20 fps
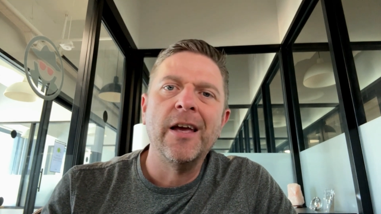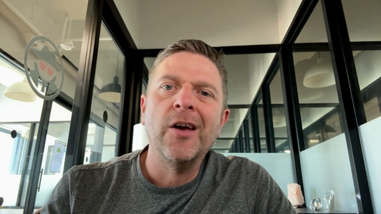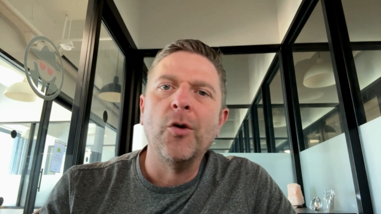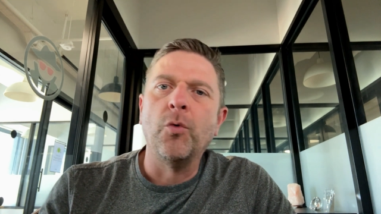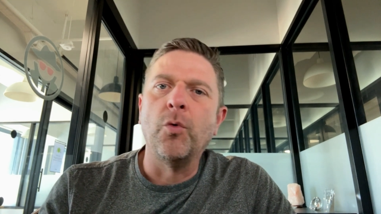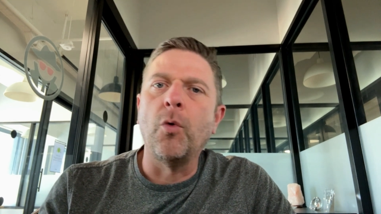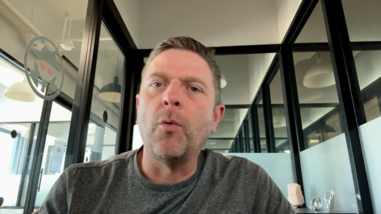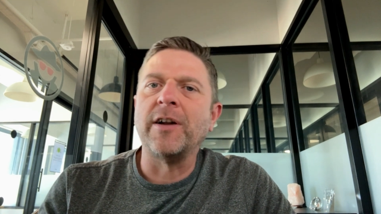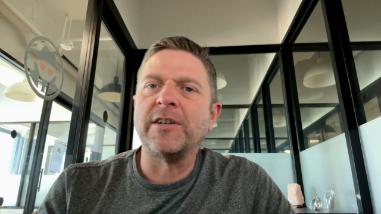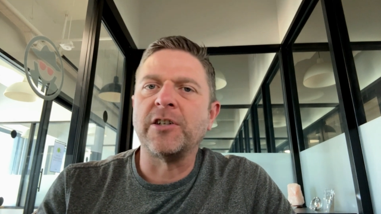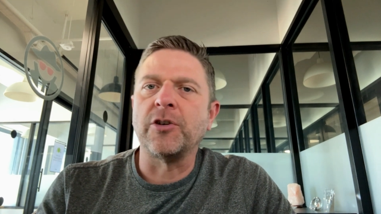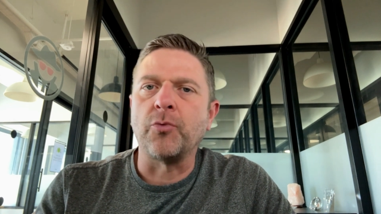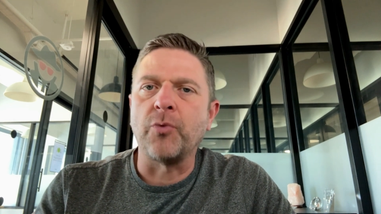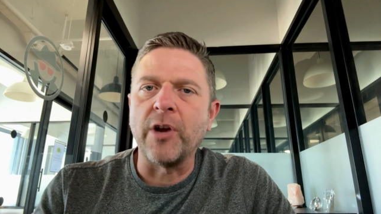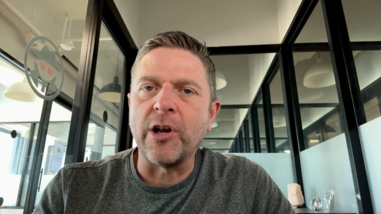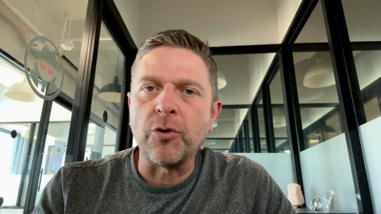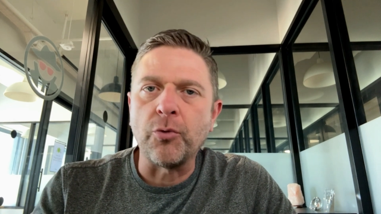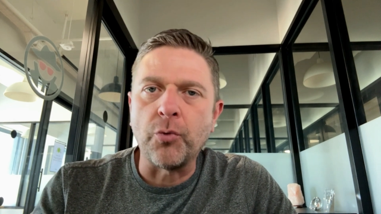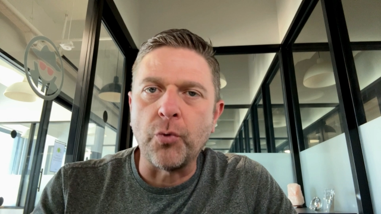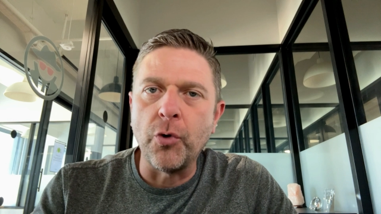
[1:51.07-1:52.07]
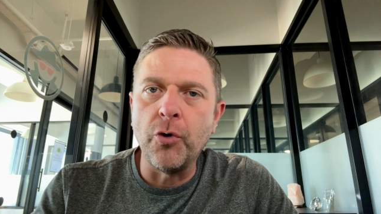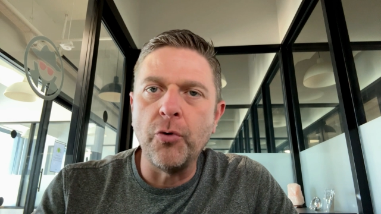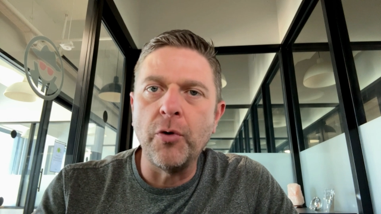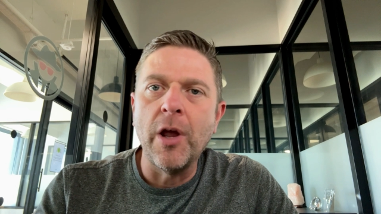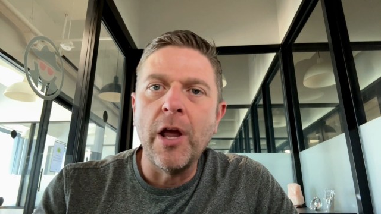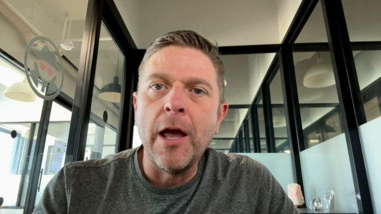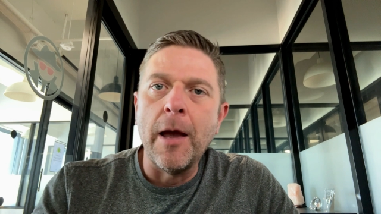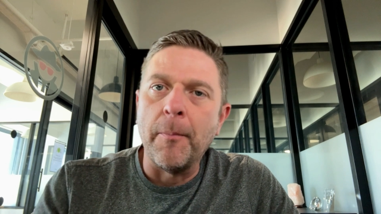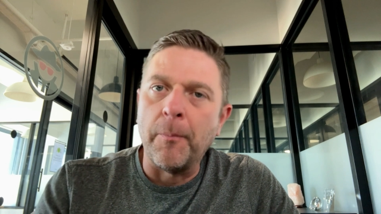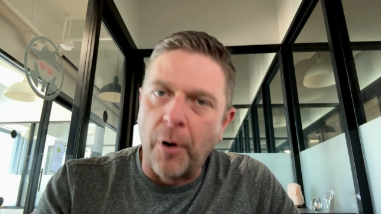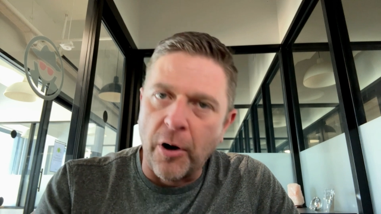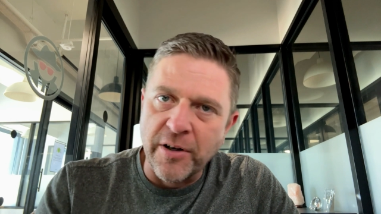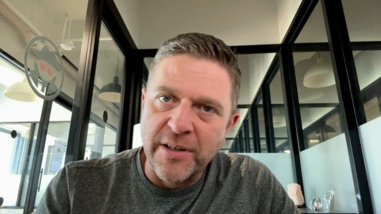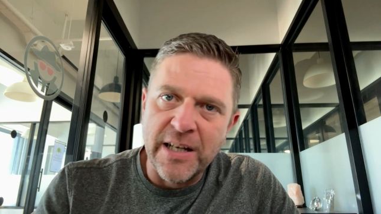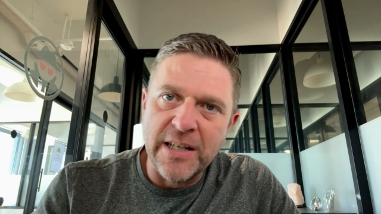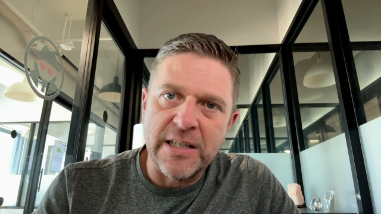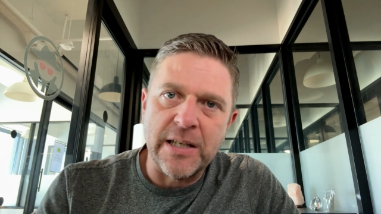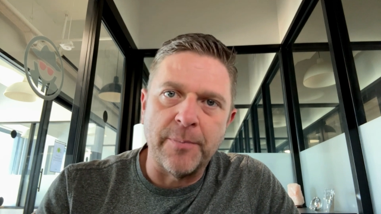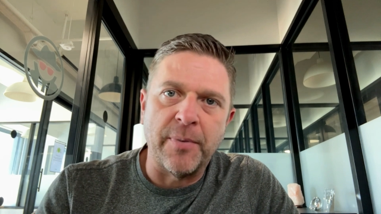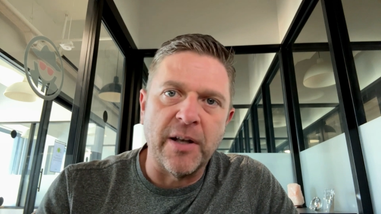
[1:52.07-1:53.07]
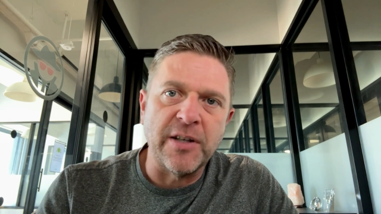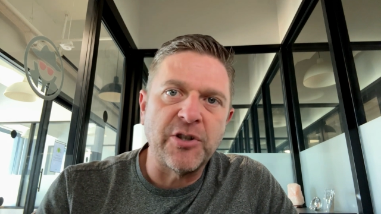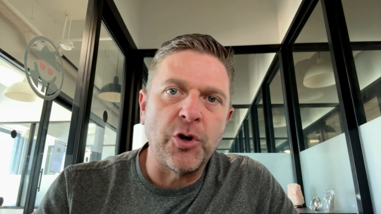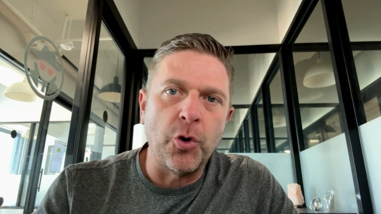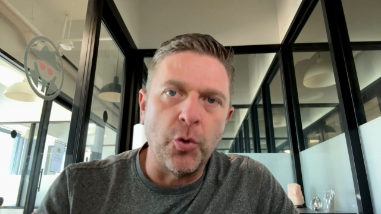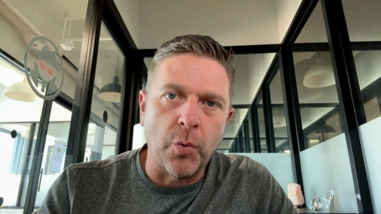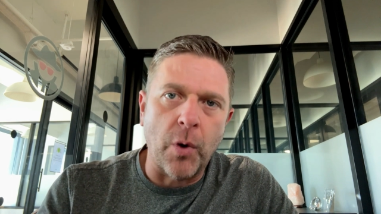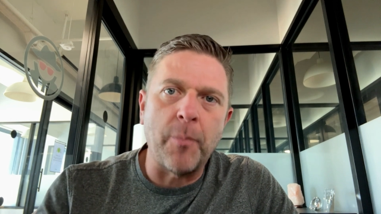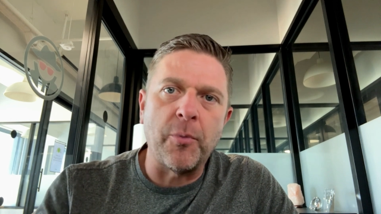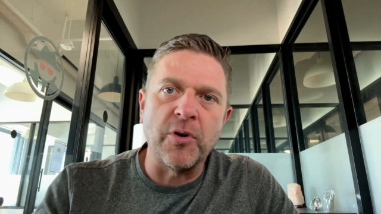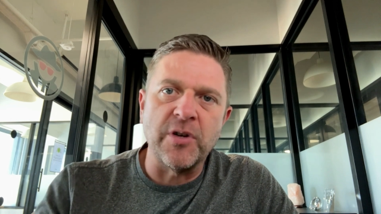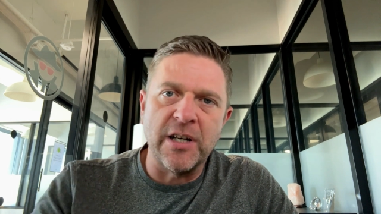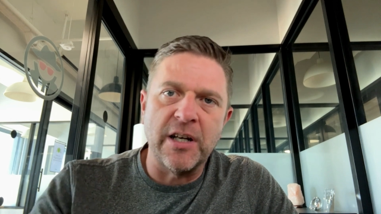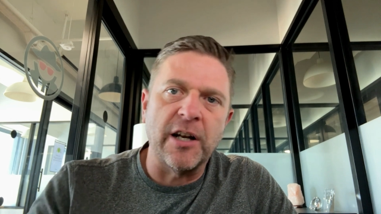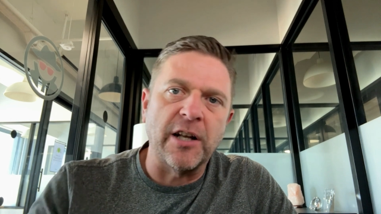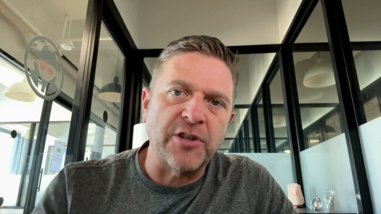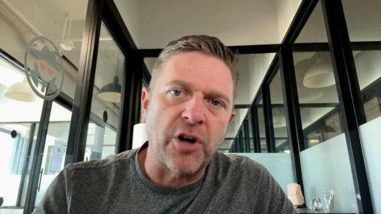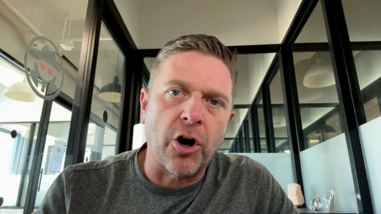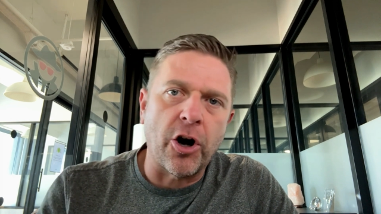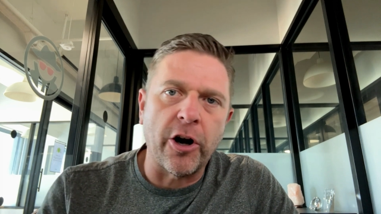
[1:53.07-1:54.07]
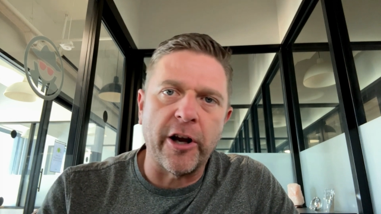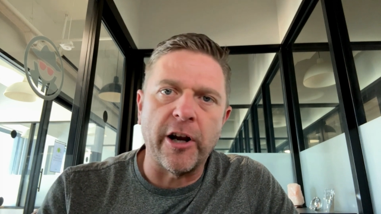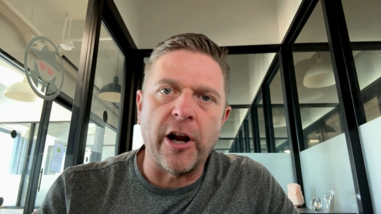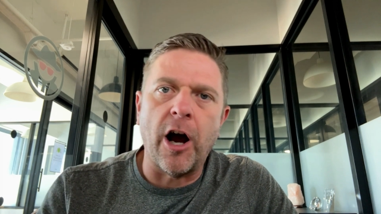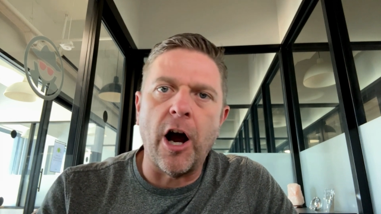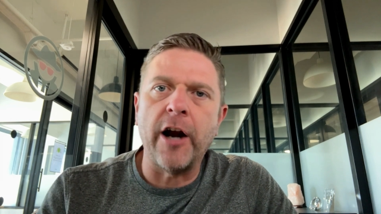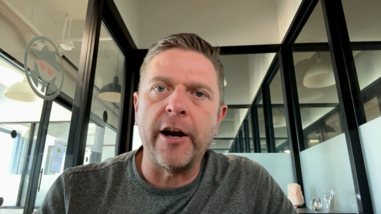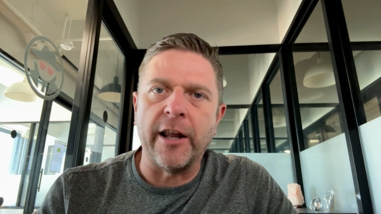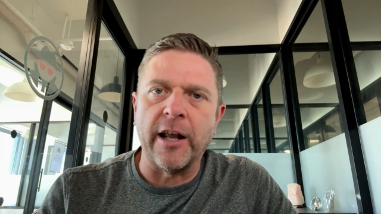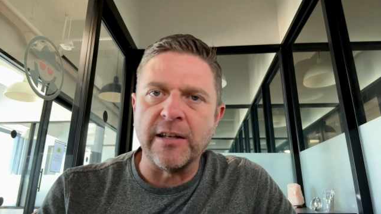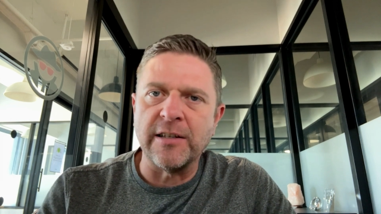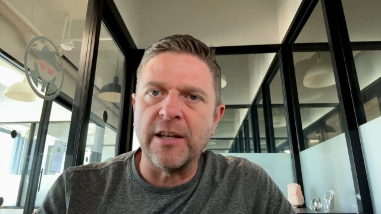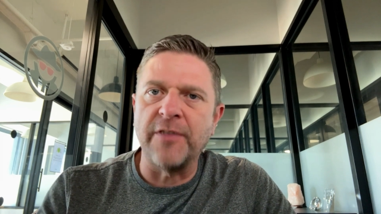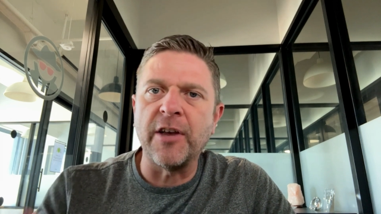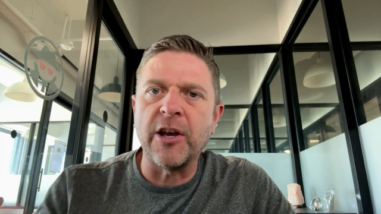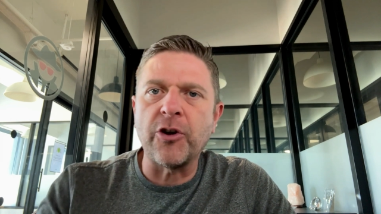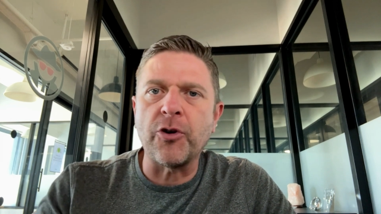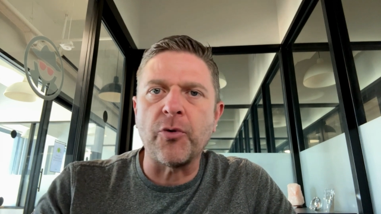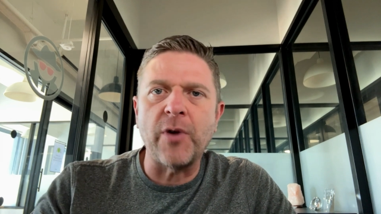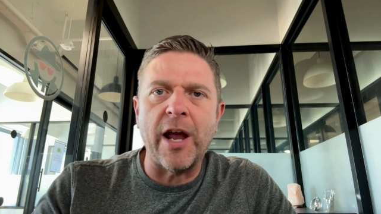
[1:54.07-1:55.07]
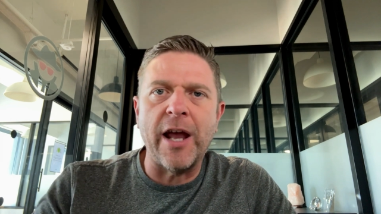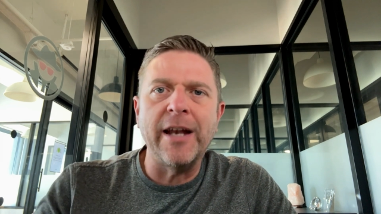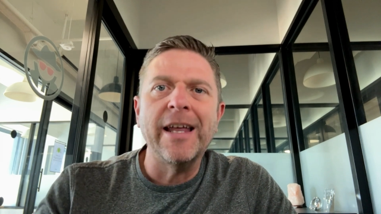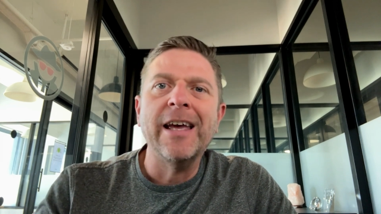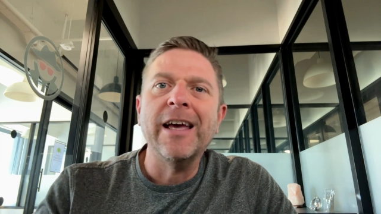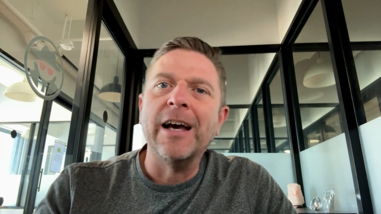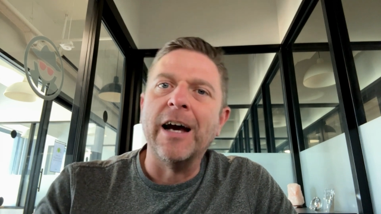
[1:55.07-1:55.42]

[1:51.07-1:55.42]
We'll want to recruit participants who represent a target audience and then create